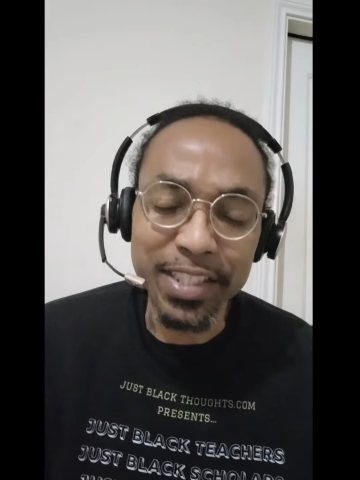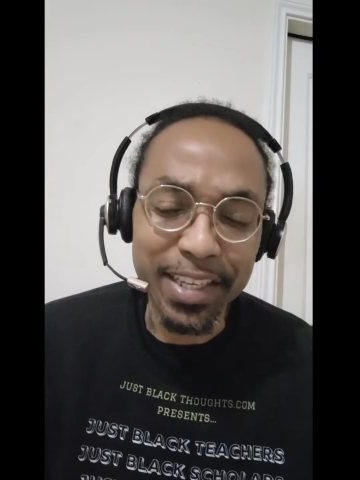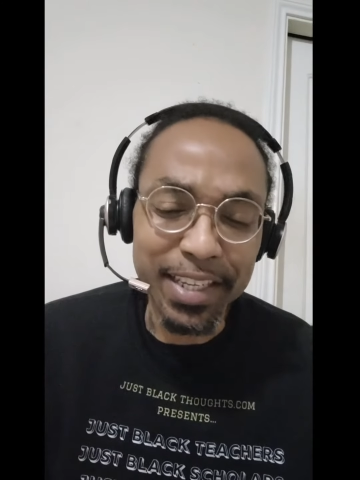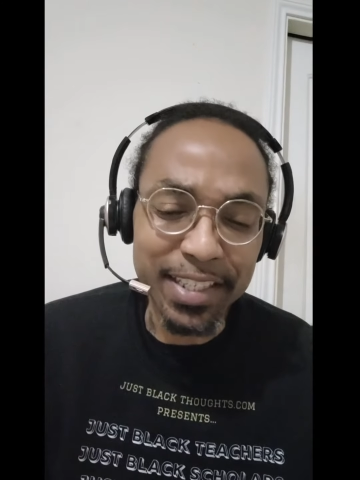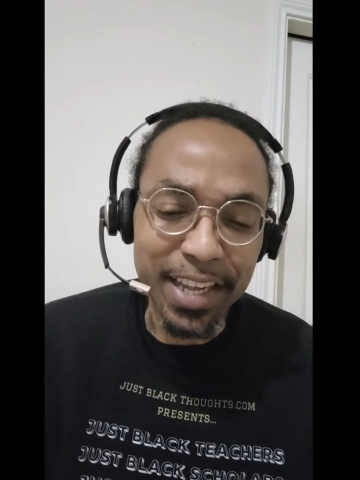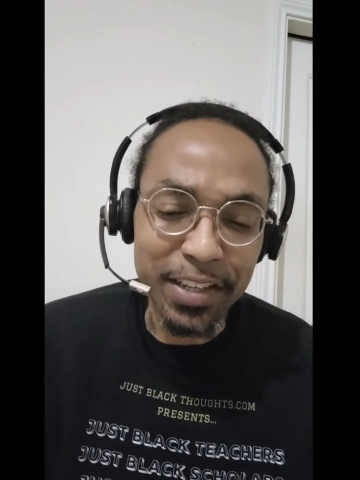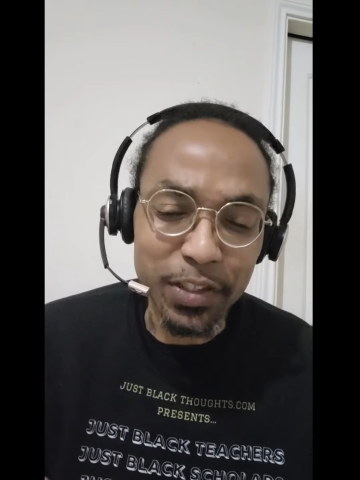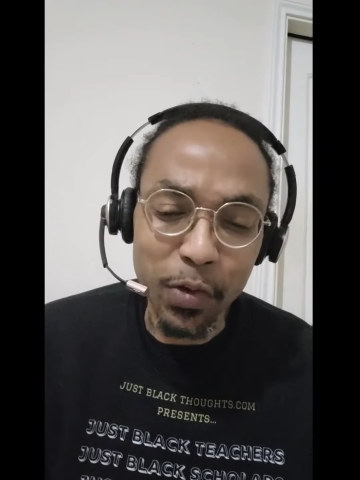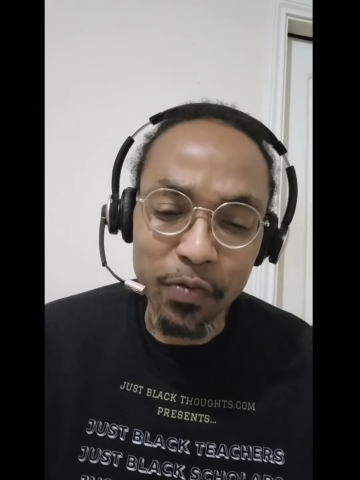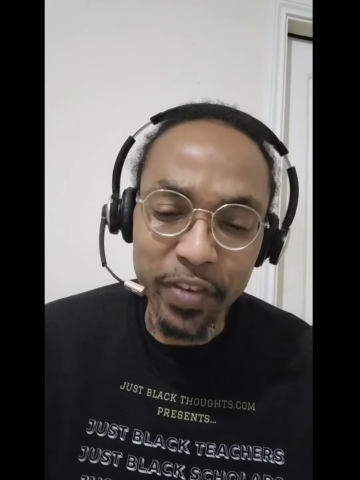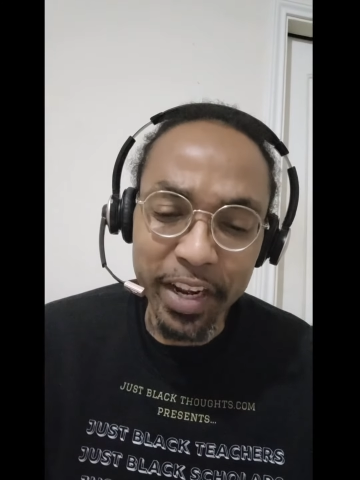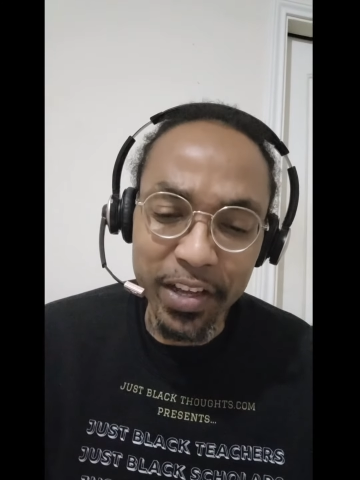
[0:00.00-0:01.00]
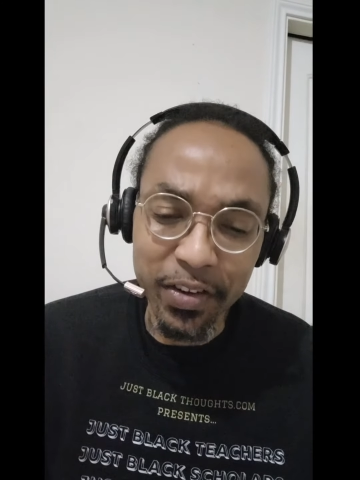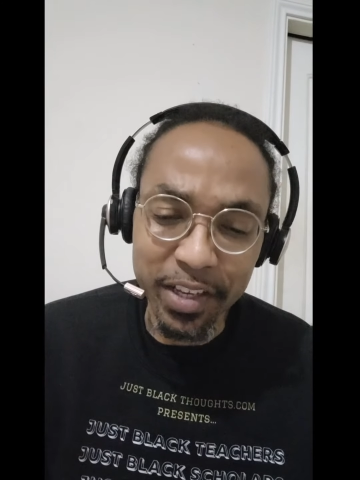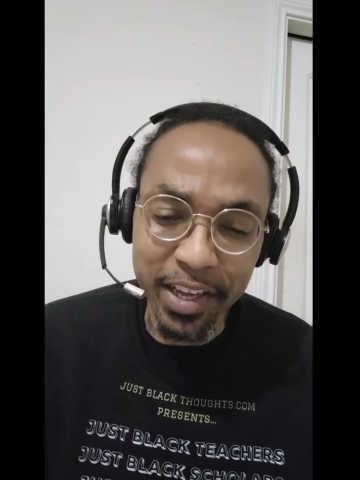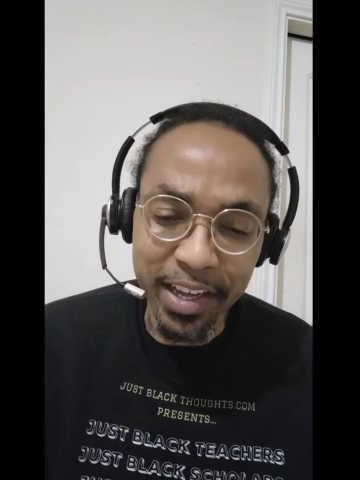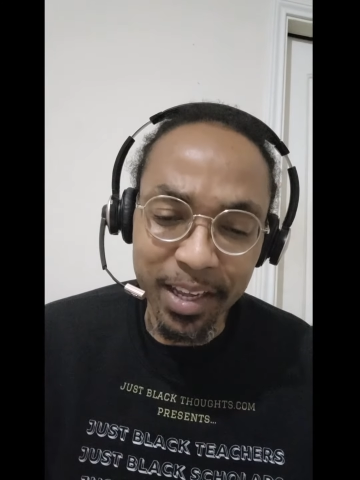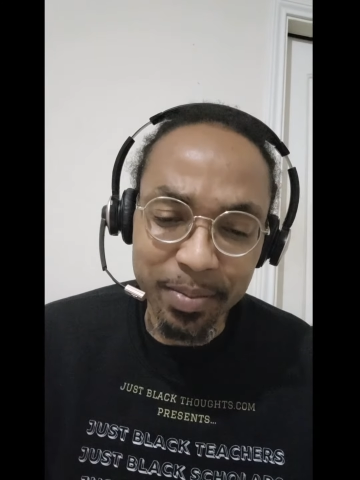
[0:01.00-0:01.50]
discounts on video
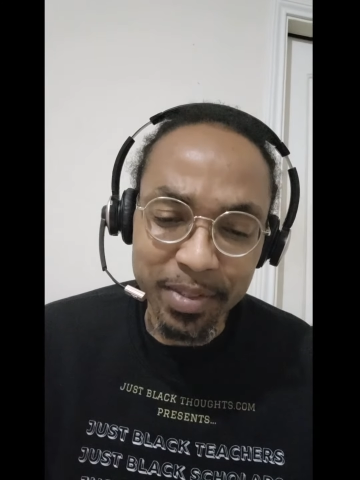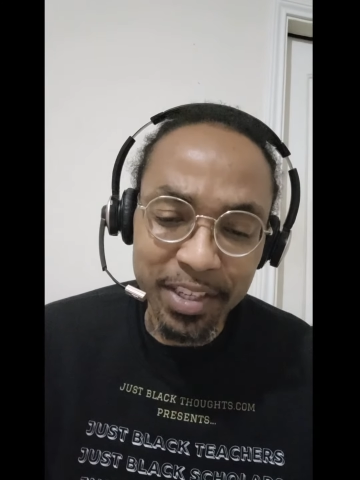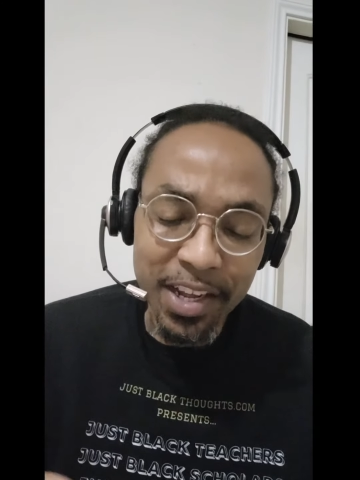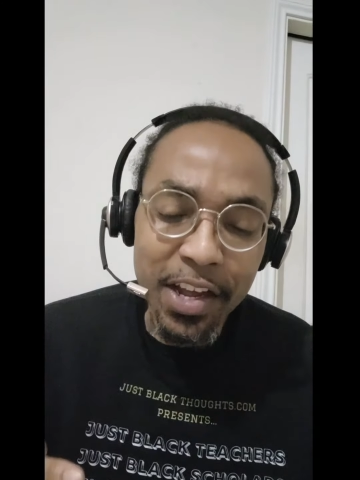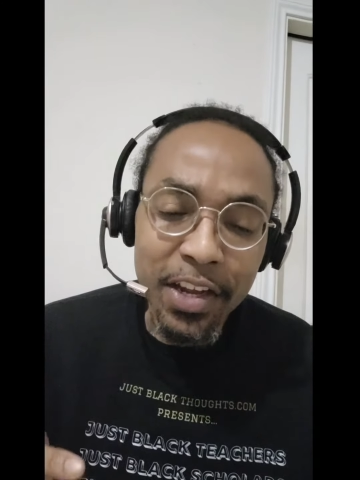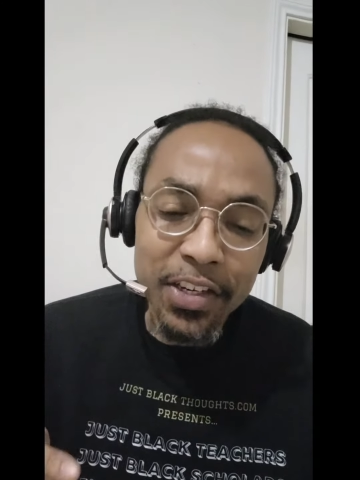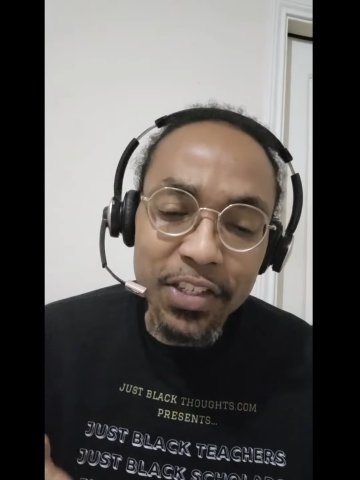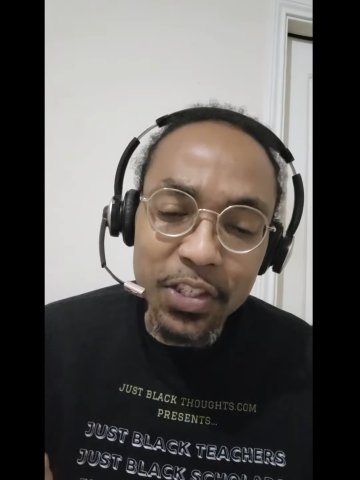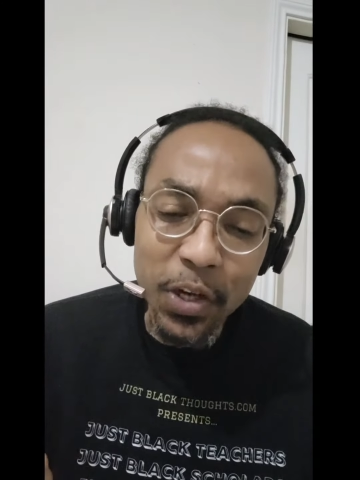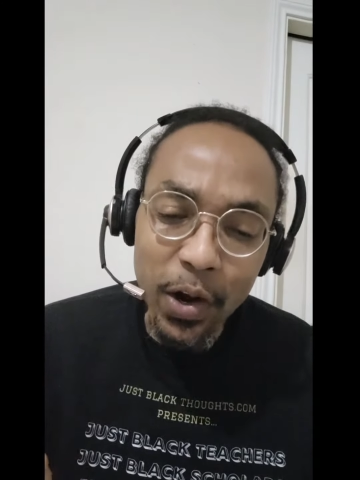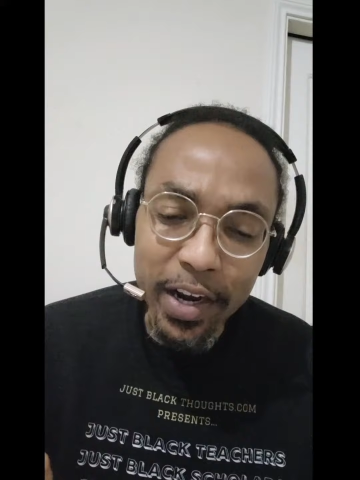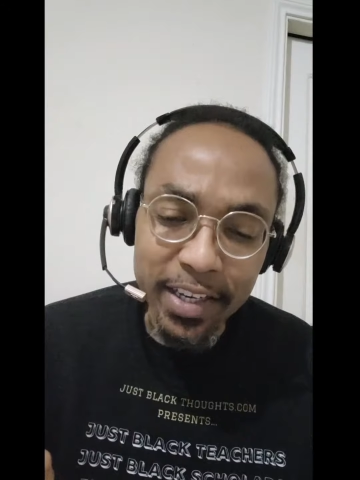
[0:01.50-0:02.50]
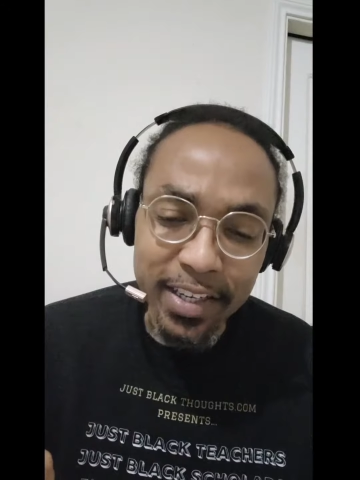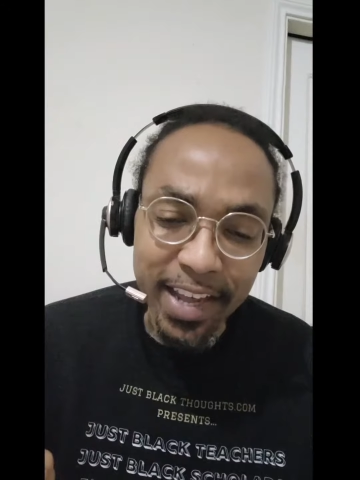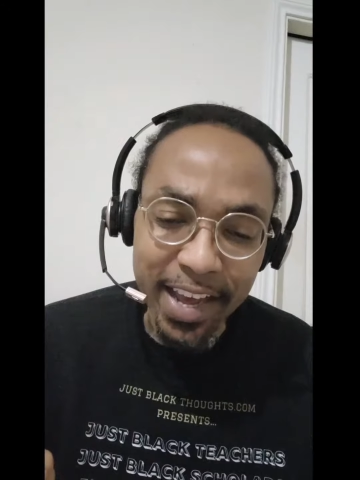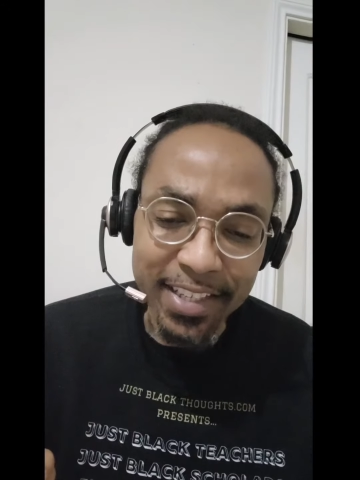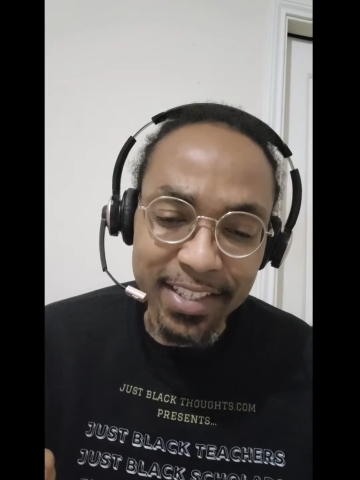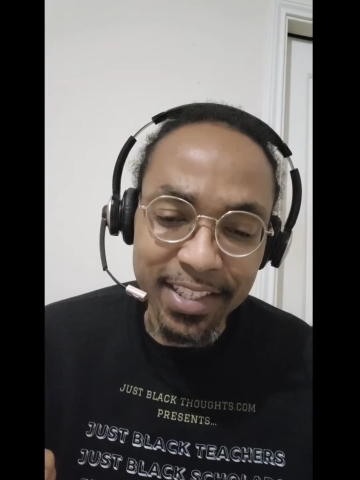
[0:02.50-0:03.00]
games. Target
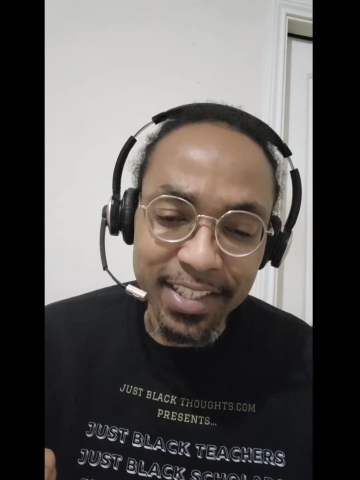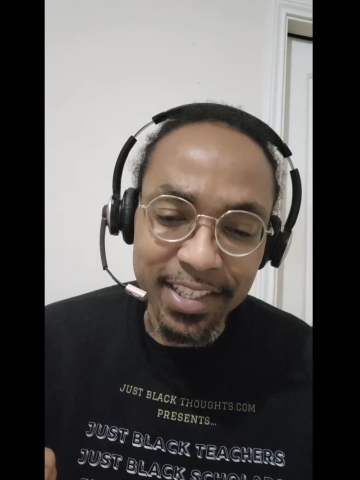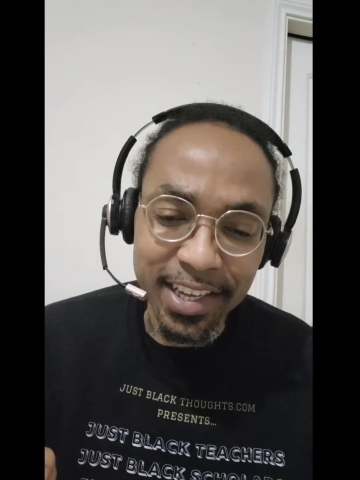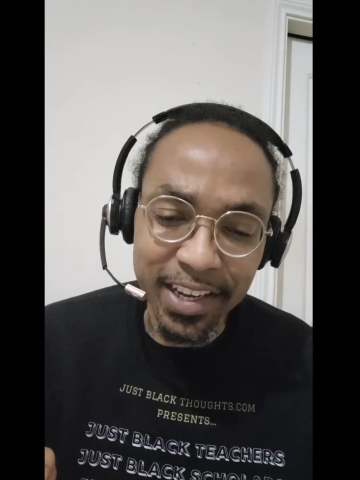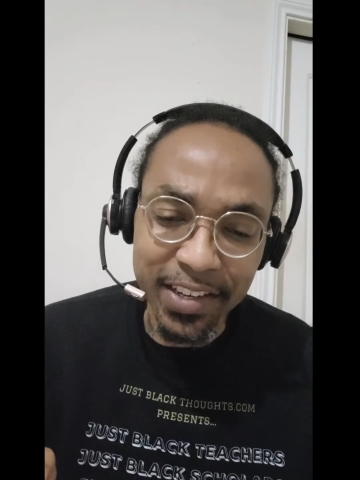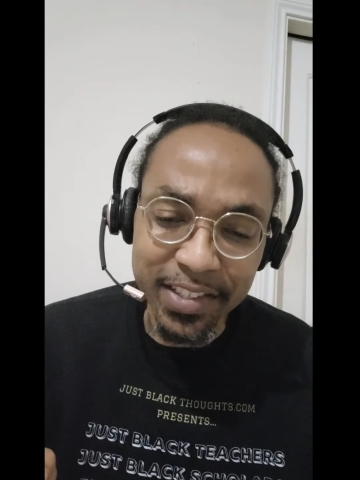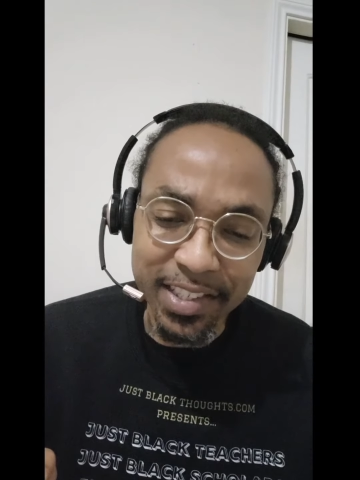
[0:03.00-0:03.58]
has discounts.